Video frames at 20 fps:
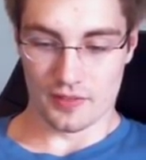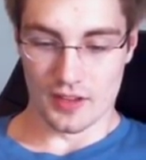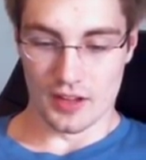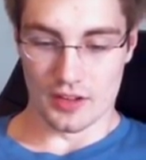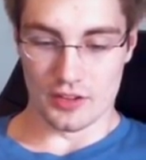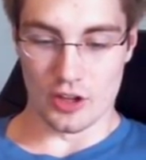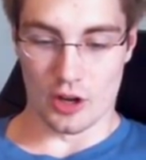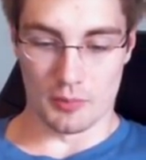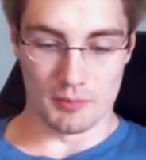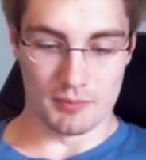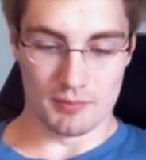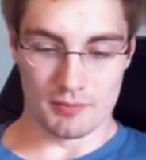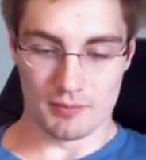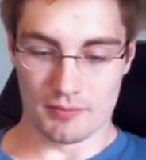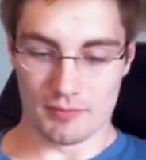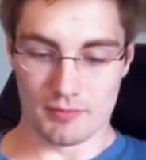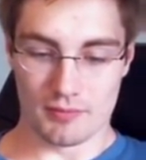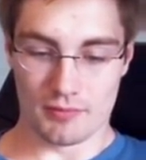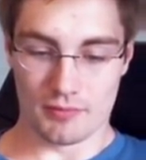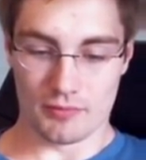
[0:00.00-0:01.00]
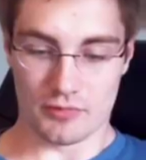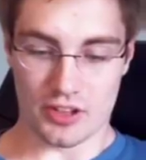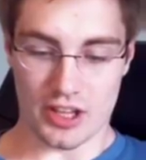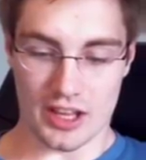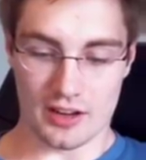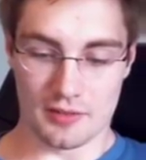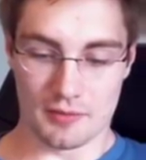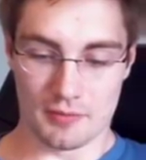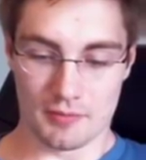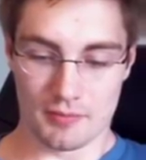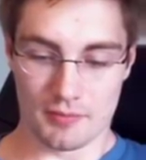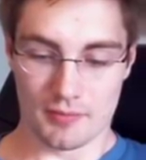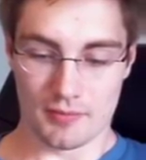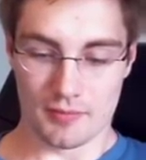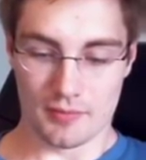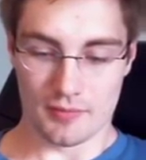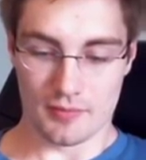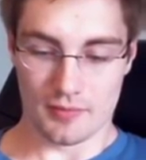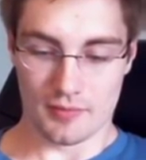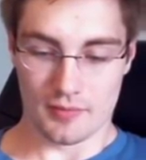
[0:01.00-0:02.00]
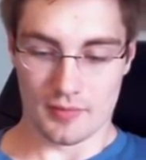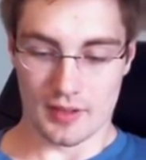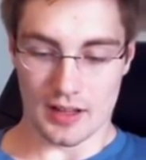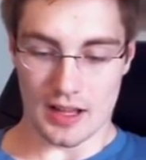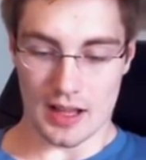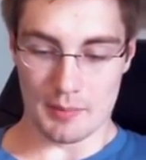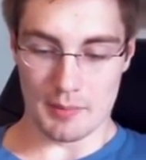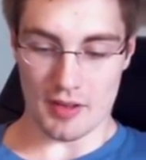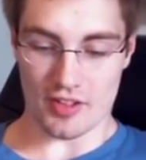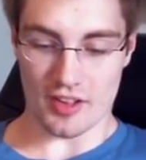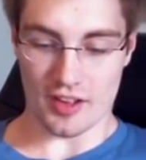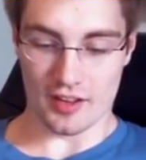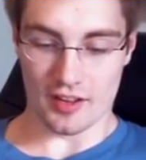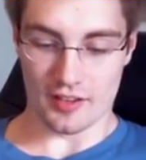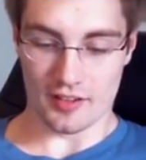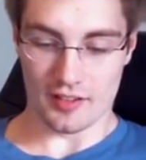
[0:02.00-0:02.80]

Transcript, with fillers: Nope. Dead. Okay, okay. I miss it.